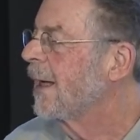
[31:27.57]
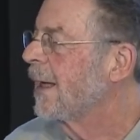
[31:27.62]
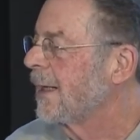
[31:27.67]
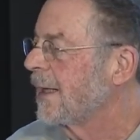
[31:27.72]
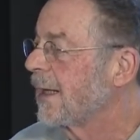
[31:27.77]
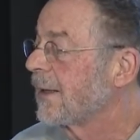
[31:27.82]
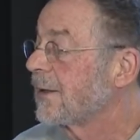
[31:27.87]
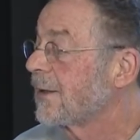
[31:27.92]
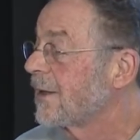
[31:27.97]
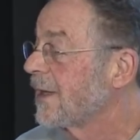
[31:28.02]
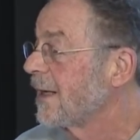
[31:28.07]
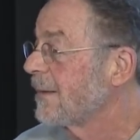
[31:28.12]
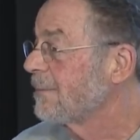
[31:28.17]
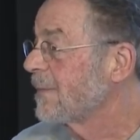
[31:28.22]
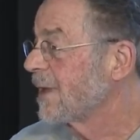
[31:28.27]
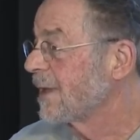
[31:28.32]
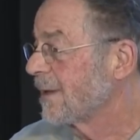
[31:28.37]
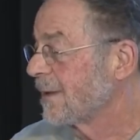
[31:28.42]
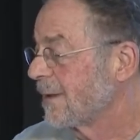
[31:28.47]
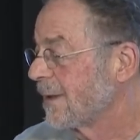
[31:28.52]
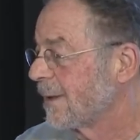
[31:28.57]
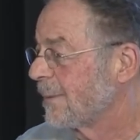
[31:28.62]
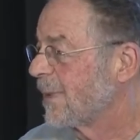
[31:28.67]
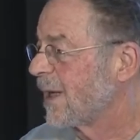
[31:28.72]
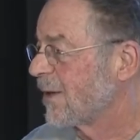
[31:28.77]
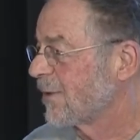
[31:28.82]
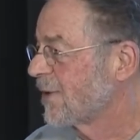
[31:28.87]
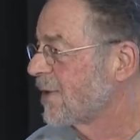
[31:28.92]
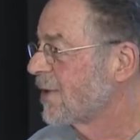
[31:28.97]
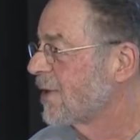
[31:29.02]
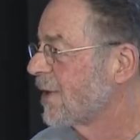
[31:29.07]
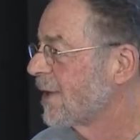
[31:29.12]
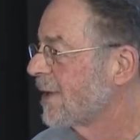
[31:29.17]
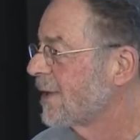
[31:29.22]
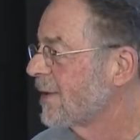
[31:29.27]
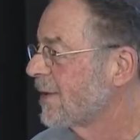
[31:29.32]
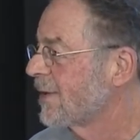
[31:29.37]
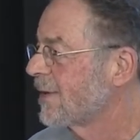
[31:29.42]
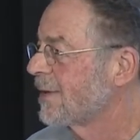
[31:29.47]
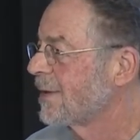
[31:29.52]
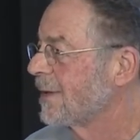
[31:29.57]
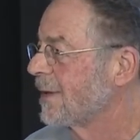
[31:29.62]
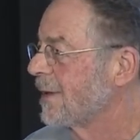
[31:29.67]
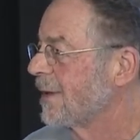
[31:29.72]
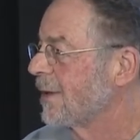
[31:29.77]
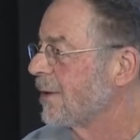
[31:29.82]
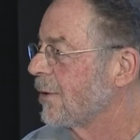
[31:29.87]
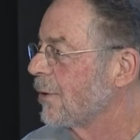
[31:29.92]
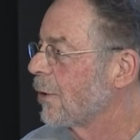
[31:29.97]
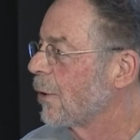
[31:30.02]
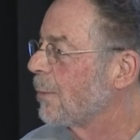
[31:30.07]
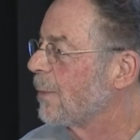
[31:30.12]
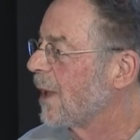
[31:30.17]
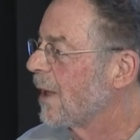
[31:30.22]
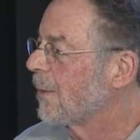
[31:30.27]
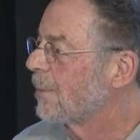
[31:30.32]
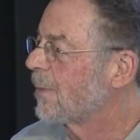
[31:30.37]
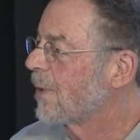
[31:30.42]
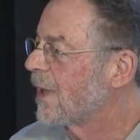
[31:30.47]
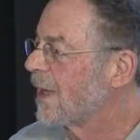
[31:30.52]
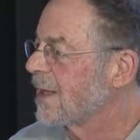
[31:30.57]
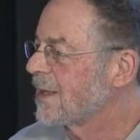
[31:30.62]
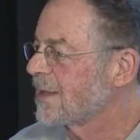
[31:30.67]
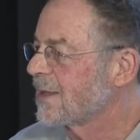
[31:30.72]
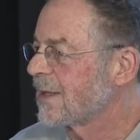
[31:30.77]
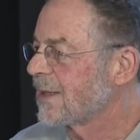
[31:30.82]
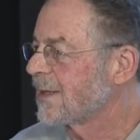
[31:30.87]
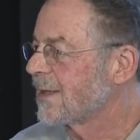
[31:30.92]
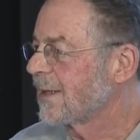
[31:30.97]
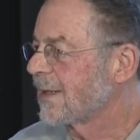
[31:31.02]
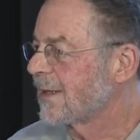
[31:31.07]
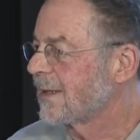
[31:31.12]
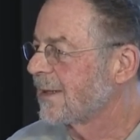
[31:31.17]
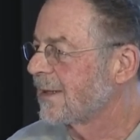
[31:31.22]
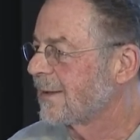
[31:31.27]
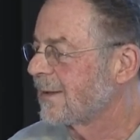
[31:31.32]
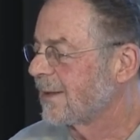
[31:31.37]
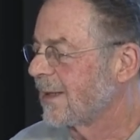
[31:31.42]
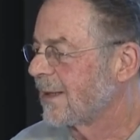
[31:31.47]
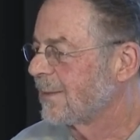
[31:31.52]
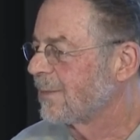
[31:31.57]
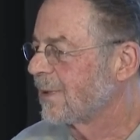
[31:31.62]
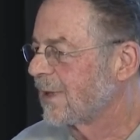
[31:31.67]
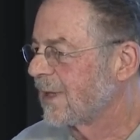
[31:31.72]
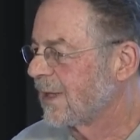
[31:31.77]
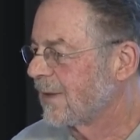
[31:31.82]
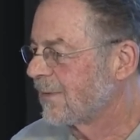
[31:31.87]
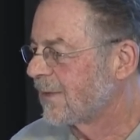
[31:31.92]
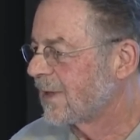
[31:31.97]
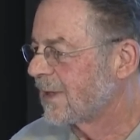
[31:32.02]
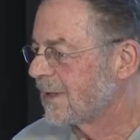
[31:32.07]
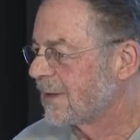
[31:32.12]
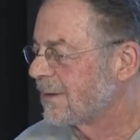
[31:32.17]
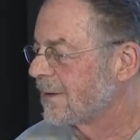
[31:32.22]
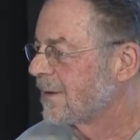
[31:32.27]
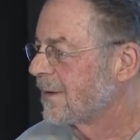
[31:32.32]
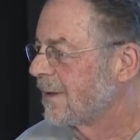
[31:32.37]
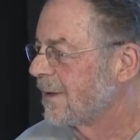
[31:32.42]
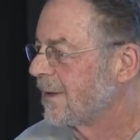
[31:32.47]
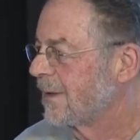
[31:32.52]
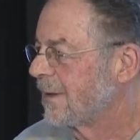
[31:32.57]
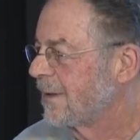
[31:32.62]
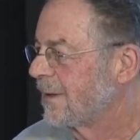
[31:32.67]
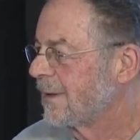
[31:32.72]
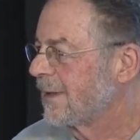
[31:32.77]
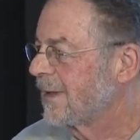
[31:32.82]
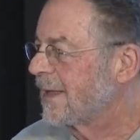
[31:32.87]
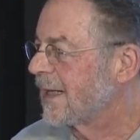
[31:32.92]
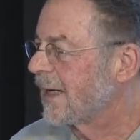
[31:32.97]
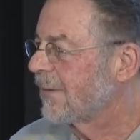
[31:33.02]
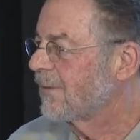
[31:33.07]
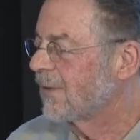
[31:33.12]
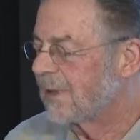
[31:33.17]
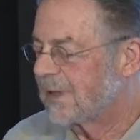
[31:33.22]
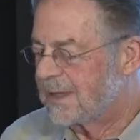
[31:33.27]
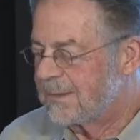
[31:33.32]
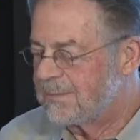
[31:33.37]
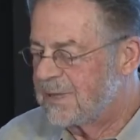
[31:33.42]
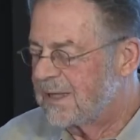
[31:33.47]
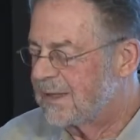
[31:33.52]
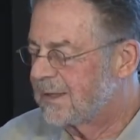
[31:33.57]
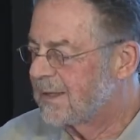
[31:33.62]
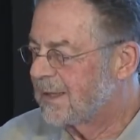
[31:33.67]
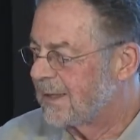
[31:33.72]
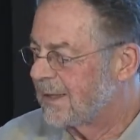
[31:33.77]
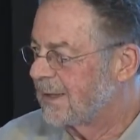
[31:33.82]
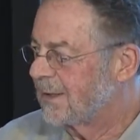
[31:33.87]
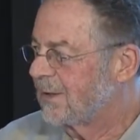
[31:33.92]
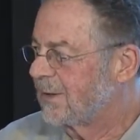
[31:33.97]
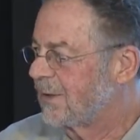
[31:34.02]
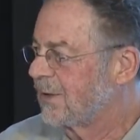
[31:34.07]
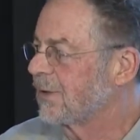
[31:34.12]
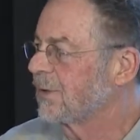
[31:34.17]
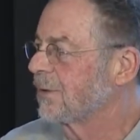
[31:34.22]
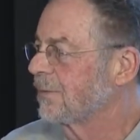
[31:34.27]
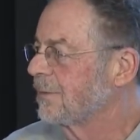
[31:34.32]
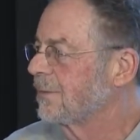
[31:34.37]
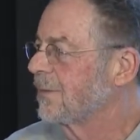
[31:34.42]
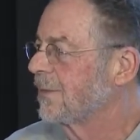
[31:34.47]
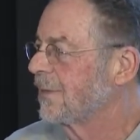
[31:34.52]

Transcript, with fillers: Yeah, there have been about six Nobel Prizes that I, I believe can definitely be tied to